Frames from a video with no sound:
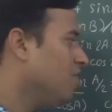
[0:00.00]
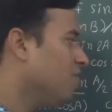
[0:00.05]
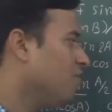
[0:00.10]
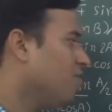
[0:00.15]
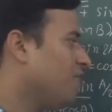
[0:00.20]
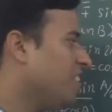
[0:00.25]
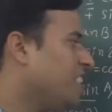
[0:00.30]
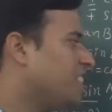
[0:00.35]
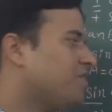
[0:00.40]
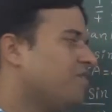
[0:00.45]

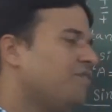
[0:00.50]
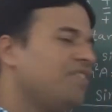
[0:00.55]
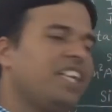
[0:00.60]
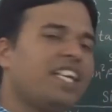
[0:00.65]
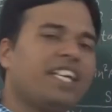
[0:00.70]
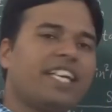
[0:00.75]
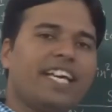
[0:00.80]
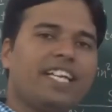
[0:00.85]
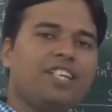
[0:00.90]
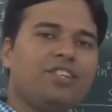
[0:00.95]
which we
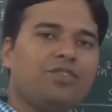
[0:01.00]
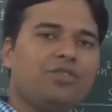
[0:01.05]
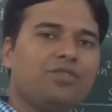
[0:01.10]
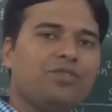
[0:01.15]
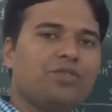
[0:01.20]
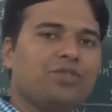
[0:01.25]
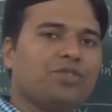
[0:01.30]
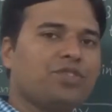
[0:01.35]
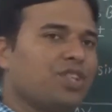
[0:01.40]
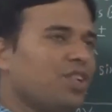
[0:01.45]
can
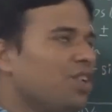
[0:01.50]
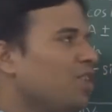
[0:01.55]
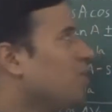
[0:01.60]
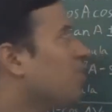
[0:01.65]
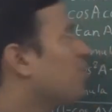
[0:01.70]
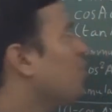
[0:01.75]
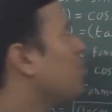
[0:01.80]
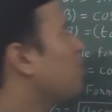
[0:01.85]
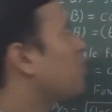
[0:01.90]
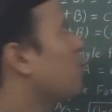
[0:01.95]
use
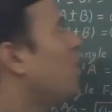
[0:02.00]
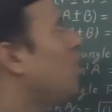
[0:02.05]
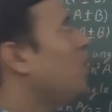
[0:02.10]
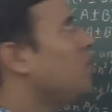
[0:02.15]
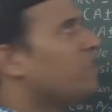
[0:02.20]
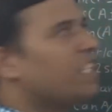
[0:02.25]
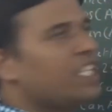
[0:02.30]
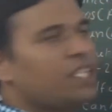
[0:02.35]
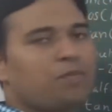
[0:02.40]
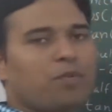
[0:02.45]
to
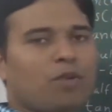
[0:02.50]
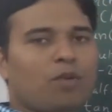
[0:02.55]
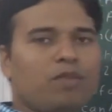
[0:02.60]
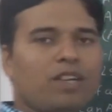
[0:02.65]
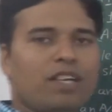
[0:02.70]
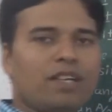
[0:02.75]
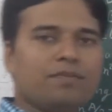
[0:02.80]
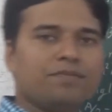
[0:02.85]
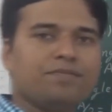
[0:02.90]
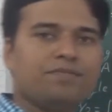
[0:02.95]
solve this
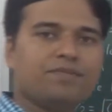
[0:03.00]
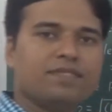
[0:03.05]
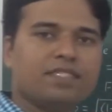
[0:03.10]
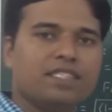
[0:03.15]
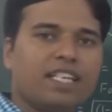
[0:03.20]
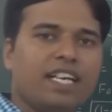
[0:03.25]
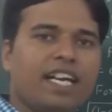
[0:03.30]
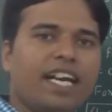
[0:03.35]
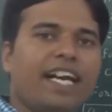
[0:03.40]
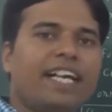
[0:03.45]
problem,
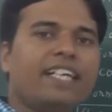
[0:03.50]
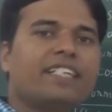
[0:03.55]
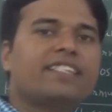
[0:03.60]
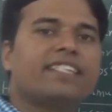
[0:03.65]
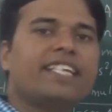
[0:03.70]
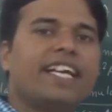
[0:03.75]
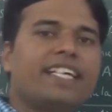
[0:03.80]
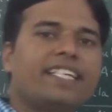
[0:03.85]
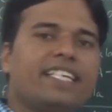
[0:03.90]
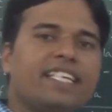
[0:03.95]
and
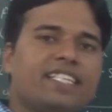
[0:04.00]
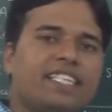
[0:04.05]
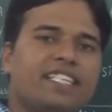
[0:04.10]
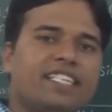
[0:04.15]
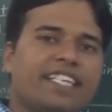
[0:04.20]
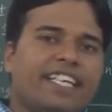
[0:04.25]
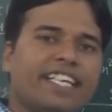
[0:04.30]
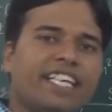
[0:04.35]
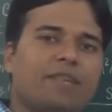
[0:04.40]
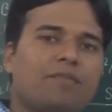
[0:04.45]
that is a
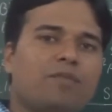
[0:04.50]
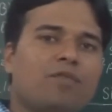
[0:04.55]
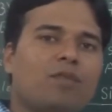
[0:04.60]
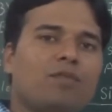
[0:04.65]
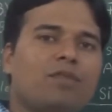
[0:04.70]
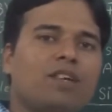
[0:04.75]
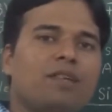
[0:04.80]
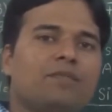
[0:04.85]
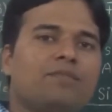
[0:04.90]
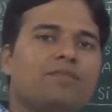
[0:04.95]
tricky
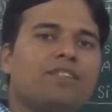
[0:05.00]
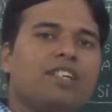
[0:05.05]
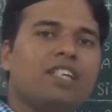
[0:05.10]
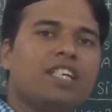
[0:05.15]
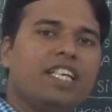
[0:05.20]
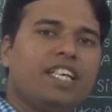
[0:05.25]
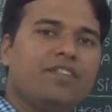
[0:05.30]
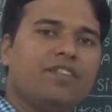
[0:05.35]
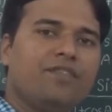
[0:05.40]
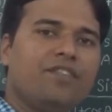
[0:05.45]
problem
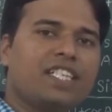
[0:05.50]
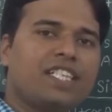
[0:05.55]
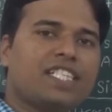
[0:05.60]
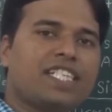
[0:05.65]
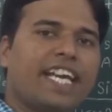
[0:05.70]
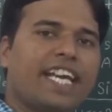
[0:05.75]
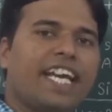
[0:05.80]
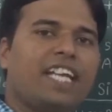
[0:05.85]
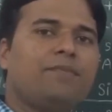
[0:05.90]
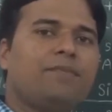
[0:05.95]
which
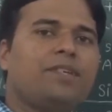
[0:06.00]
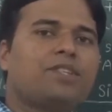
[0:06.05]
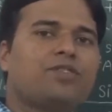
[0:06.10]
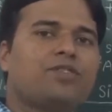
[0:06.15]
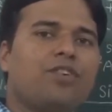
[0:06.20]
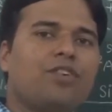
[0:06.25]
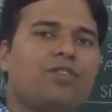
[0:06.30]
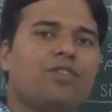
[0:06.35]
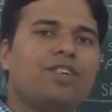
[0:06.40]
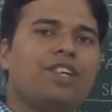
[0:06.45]
can be
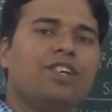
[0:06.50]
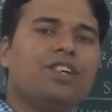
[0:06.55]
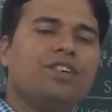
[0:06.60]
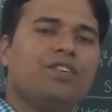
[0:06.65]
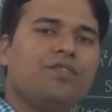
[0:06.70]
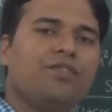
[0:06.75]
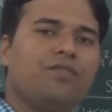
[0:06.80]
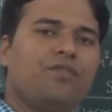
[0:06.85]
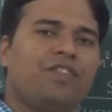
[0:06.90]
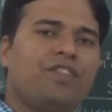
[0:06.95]
solved
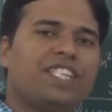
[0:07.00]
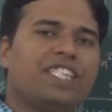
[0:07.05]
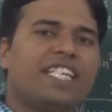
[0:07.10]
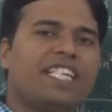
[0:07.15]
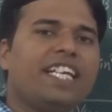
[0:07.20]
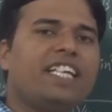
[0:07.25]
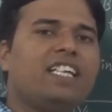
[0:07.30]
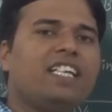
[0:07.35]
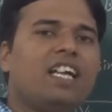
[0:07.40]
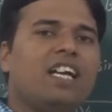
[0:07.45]

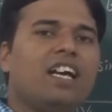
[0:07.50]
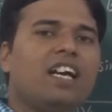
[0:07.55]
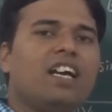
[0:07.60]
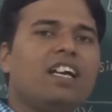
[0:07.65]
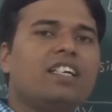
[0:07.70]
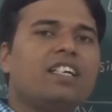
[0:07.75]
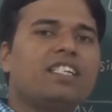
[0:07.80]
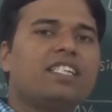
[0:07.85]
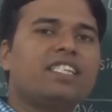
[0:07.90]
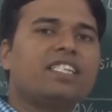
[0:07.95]
within
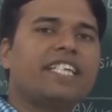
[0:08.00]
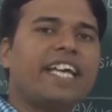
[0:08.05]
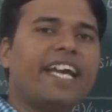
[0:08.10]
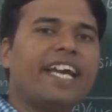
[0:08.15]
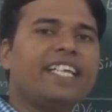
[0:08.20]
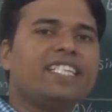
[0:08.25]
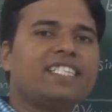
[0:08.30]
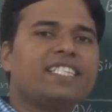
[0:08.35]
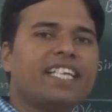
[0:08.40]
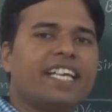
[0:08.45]

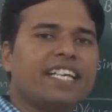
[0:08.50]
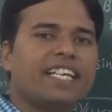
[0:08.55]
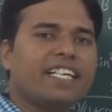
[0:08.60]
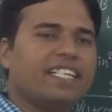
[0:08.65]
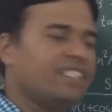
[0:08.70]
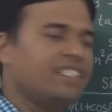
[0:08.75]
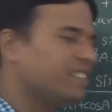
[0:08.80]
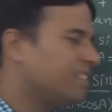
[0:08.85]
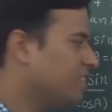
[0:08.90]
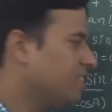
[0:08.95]
10
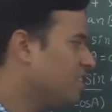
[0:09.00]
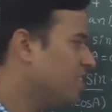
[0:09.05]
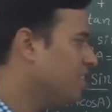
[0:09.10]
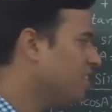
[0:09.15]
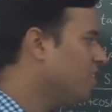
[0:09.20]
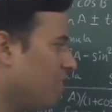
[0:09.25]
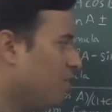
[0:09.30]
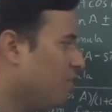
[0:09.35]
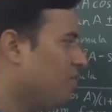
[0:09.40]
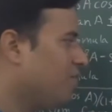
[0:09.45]
seconds.
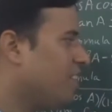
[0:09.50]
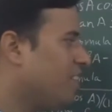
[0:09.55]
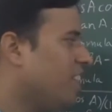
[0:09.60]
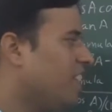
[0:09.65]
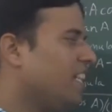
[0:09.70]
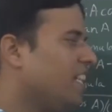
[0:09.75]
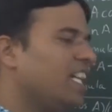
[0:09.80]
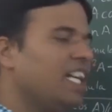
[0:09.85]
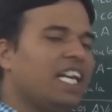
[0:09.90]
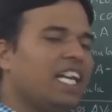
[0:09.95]

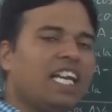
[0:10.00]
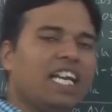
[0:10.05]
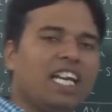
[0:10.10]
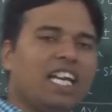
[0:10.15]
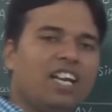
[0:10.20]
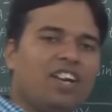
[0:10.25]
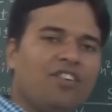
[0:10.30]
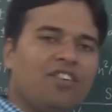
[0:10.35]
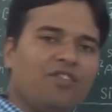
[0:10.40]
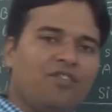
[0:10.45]
We
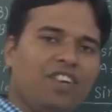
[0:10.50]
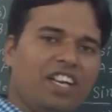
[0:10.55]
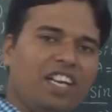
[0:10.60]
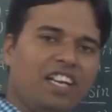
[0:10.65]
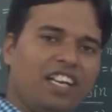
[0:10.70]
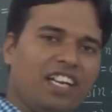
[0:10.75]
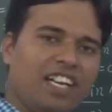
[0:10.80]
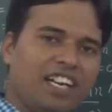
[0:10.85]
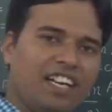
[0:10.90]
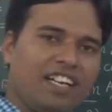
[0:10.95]

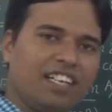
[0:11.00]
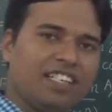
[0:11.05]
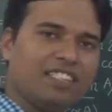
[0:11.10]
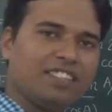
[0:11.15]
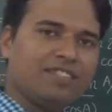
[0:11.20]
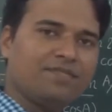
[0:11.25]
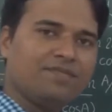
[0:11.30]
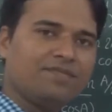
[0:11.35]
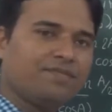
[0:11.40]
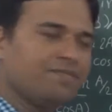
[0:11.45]
will learn